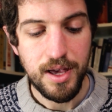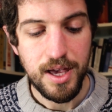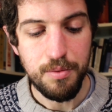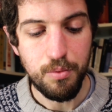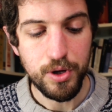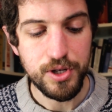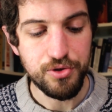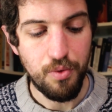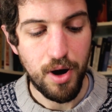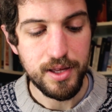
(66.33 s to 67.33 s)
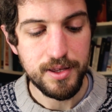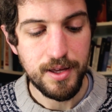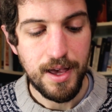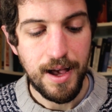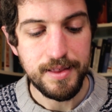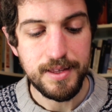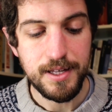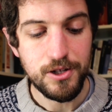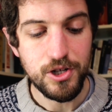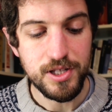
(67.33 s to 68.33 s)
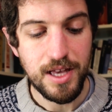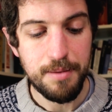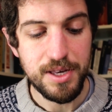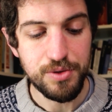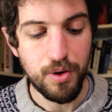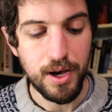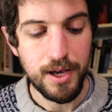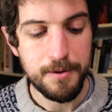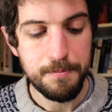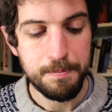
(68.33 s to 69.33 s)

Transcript: in what is right and teaches them his way.